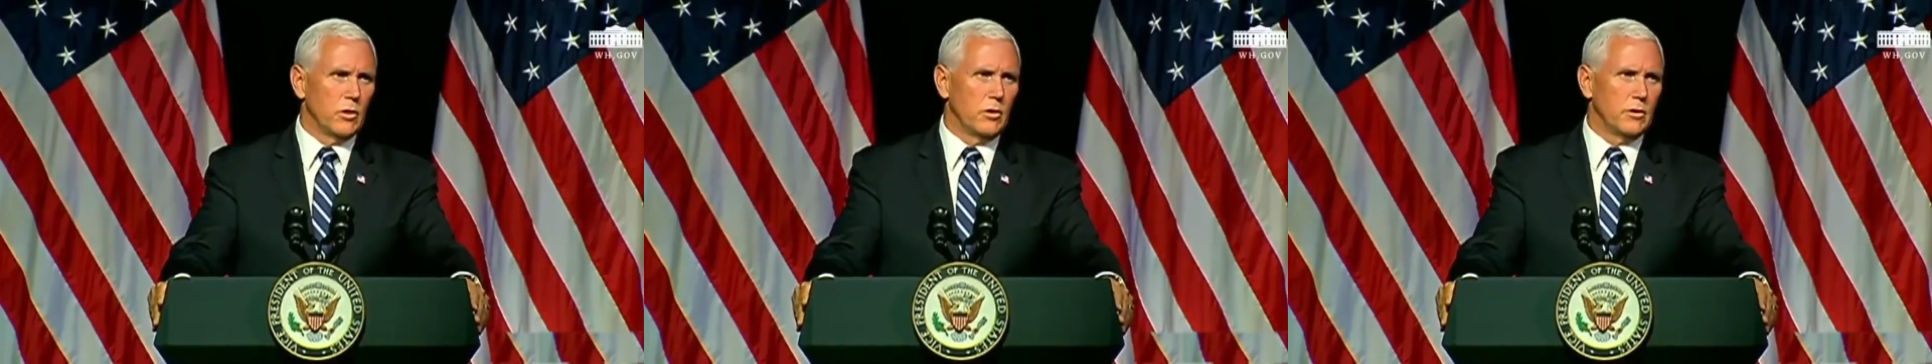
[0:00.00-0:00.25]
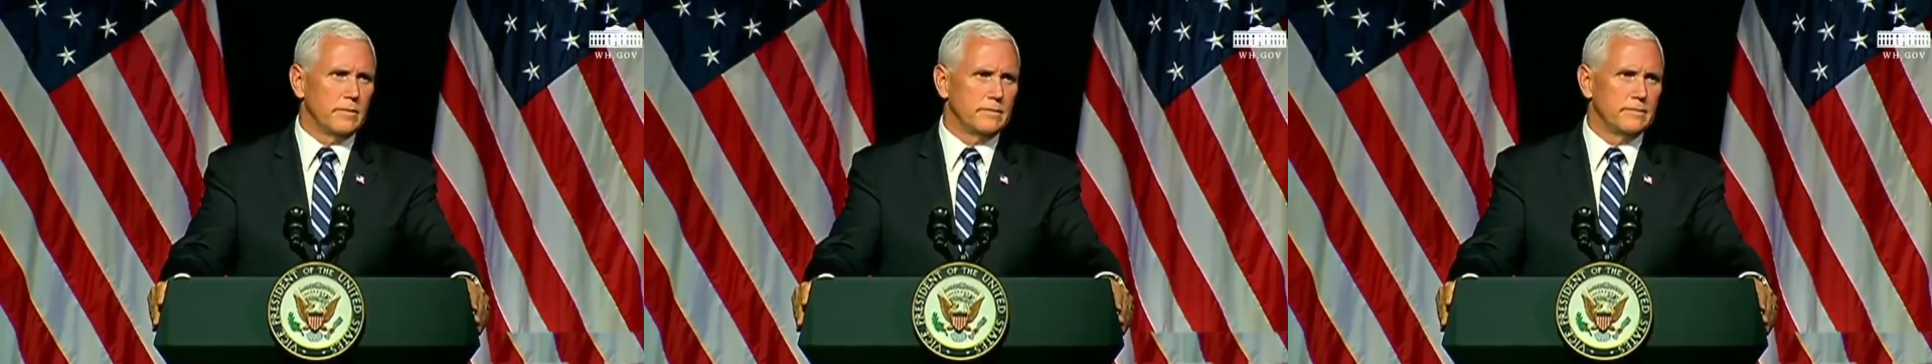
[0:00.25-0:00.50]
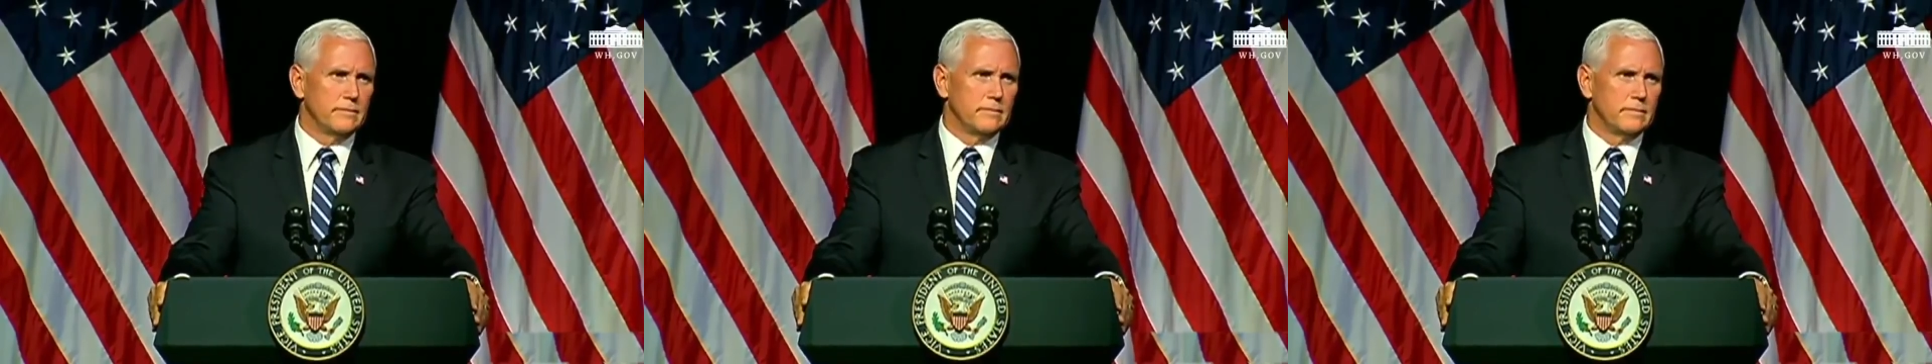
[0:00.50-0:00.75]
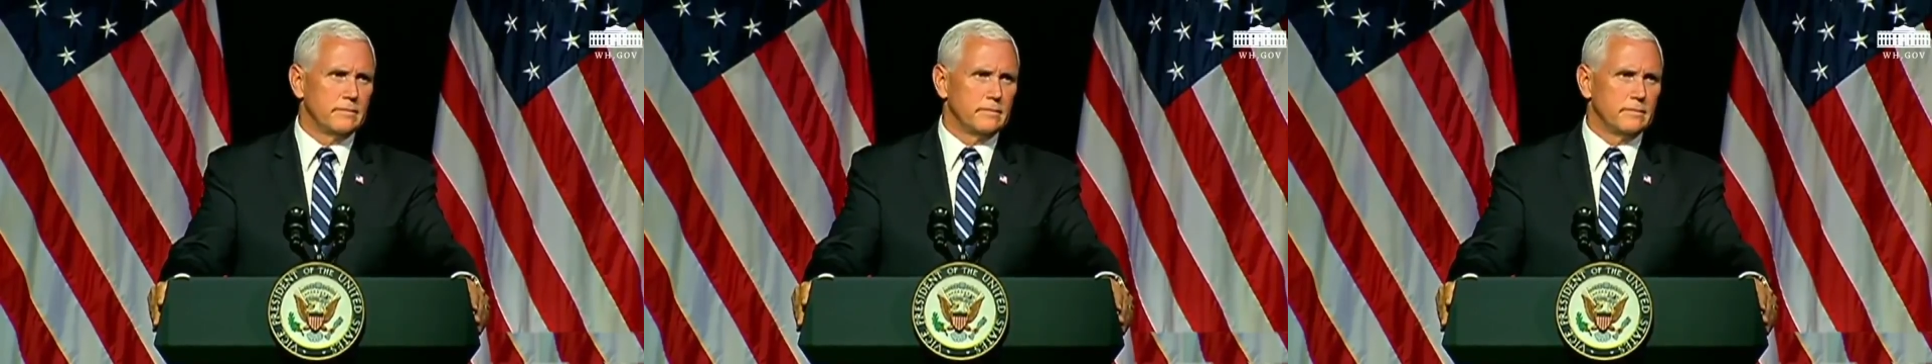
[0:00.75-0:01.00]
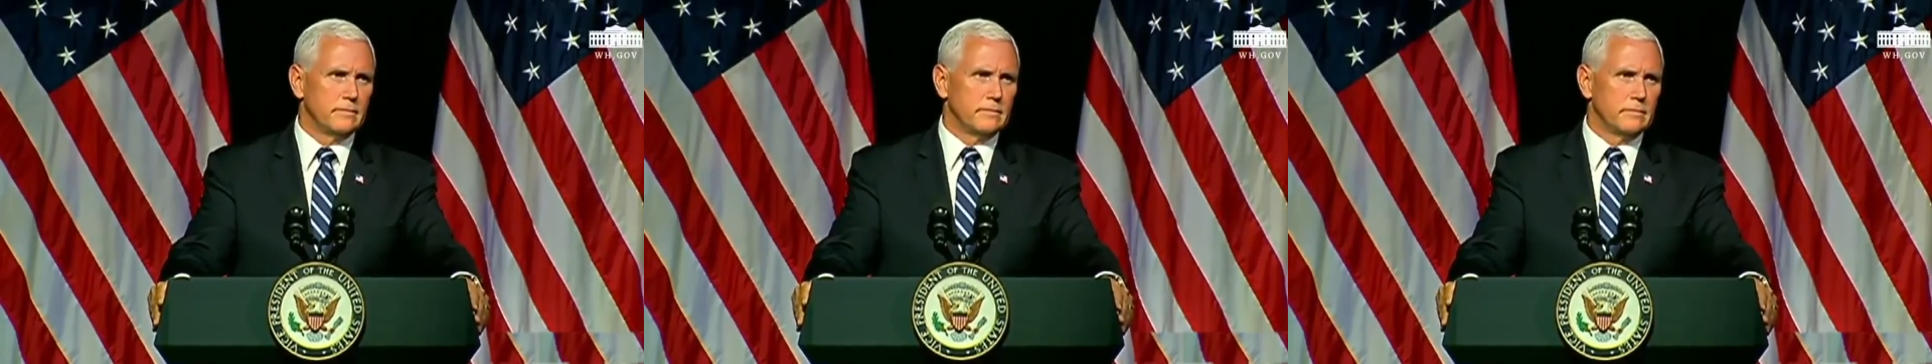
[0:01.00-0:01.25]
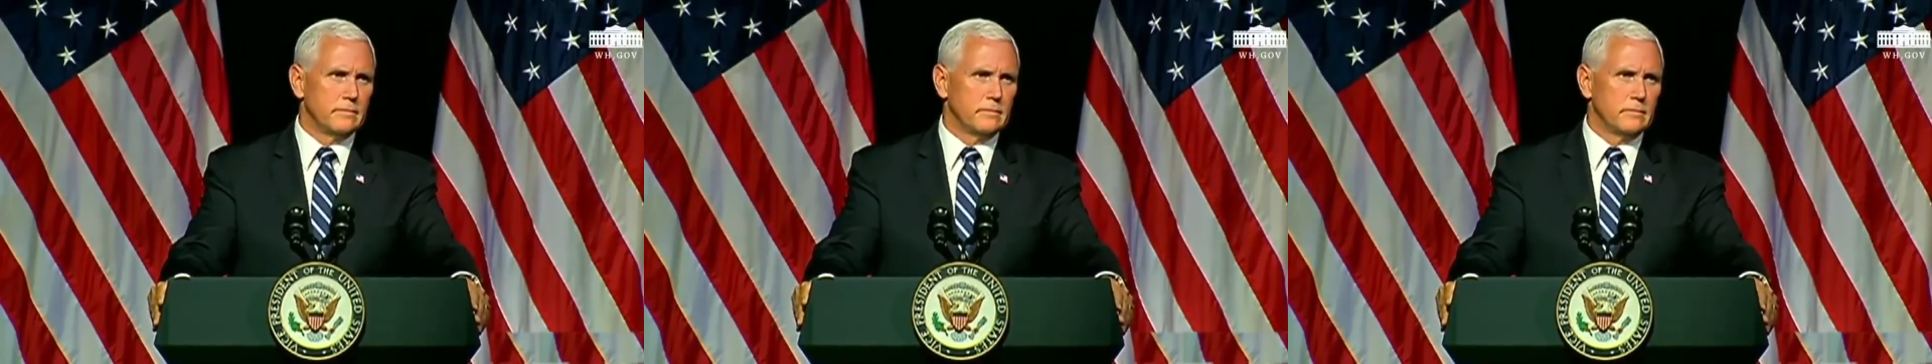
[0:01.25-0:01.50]

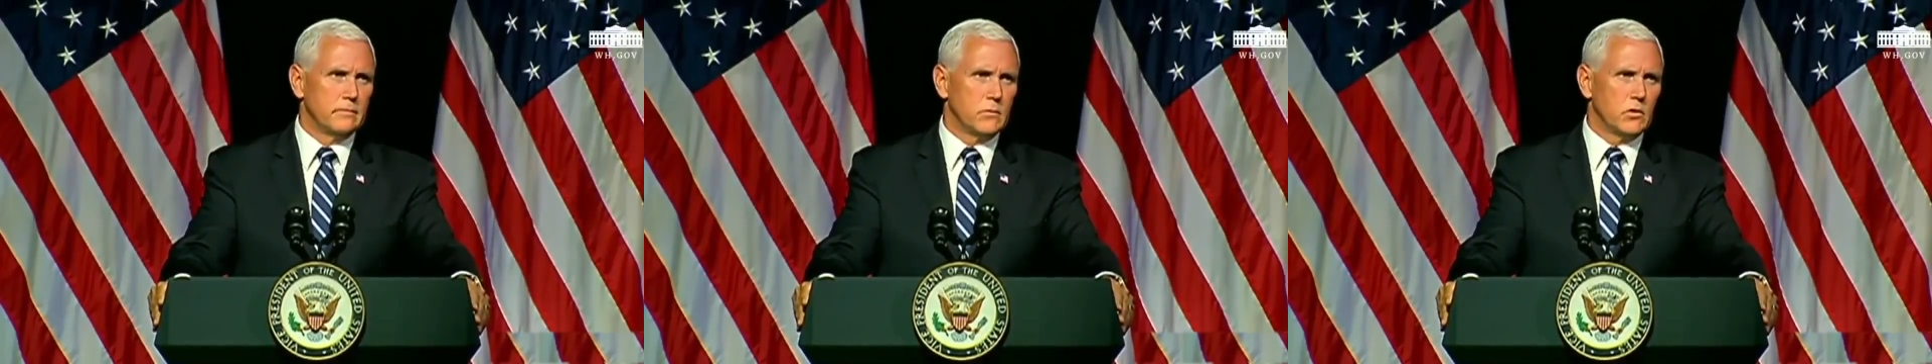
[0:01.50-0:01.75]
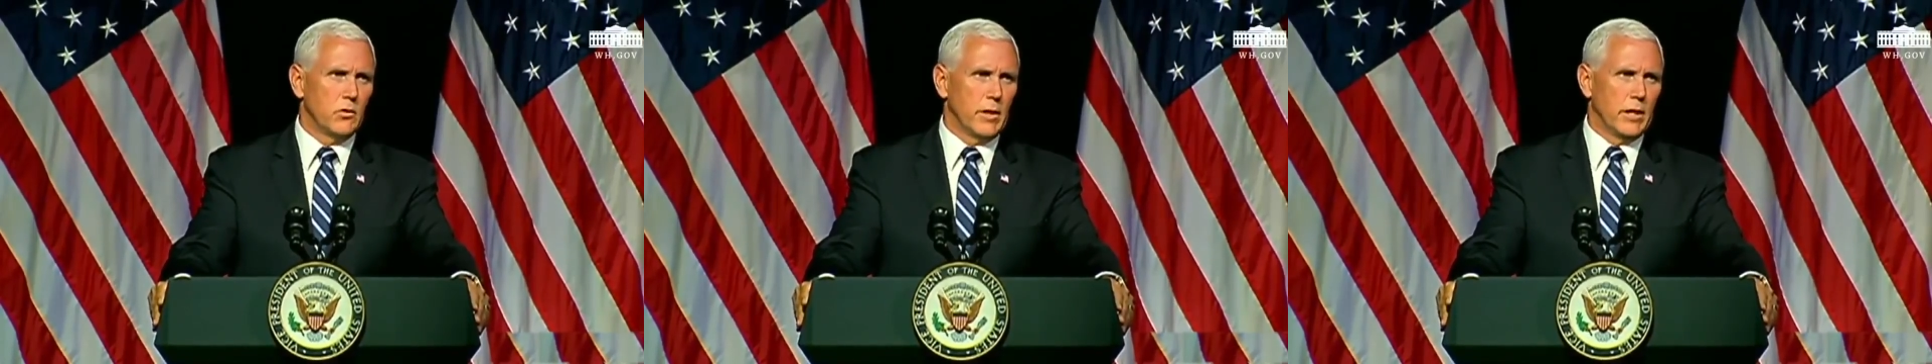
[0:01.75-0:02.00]
of law.